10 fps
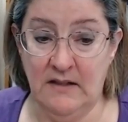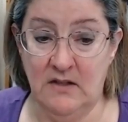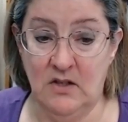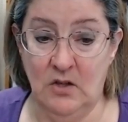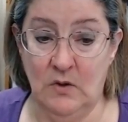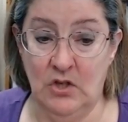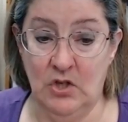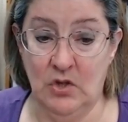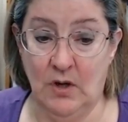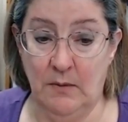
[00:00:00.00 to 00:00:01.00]
do you
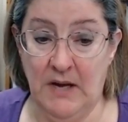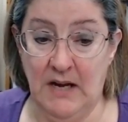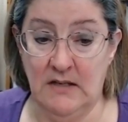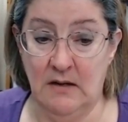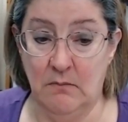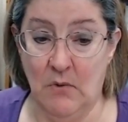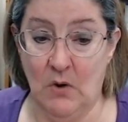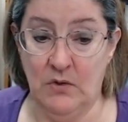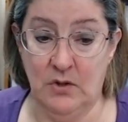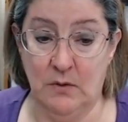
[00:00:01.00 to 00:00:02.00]
enjoy painting
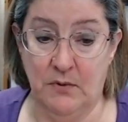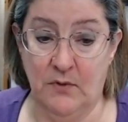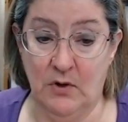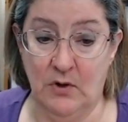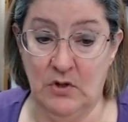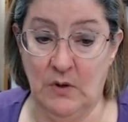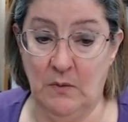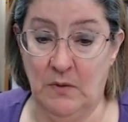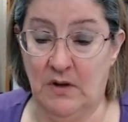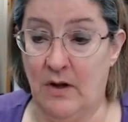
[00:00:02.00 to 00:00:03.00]
most or prefer doing
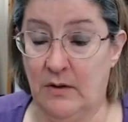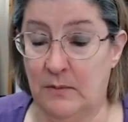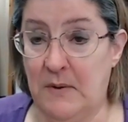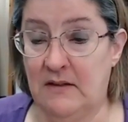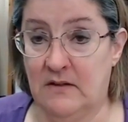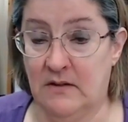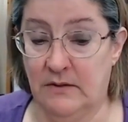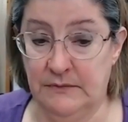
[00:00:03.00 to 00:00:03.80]
with colored pencil?